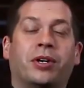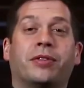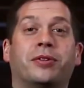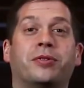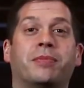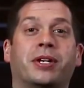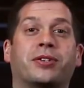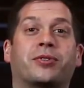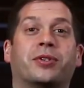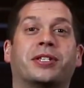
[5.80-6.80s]
of the new
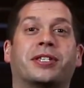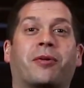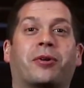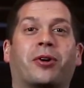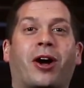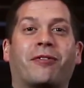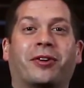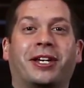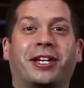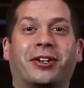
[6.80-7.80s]
ministries that we're
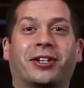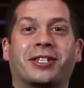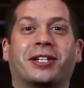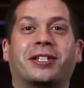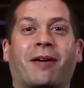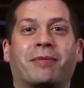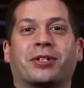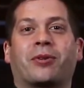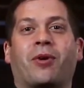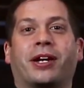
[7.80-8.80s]
offering here at St. Thomas
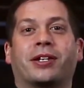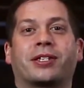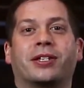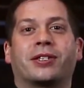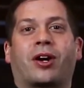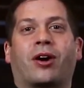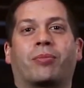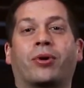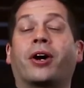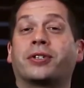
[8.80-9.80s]
Aquinas is our
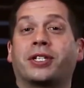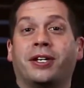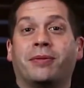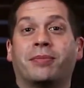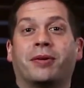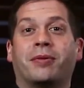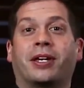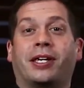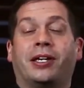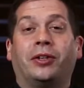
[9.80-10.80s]
prayer team
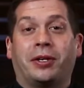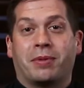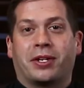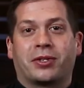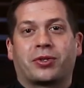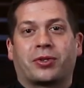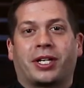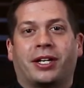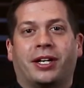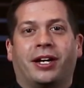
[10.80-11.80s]
healing
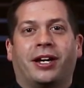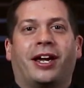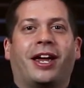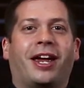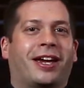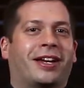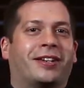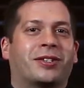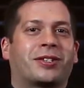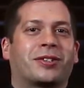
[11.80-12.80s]
ministry.
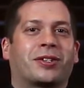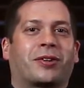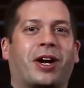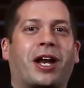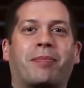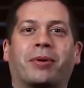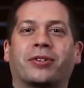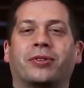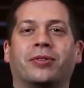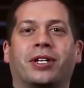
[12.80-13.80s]
And this is a great
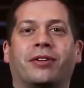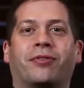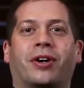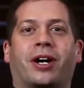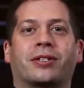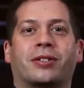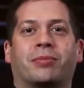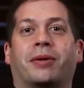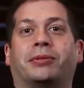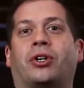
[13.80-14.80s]
opportunity for us to
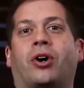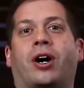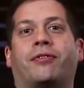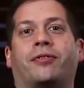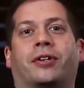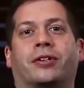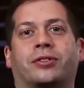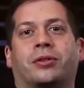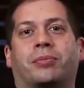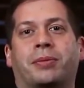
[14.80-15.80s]
be able to offer
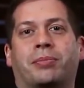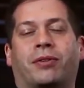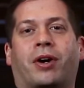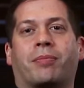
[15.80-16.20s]
to the people of our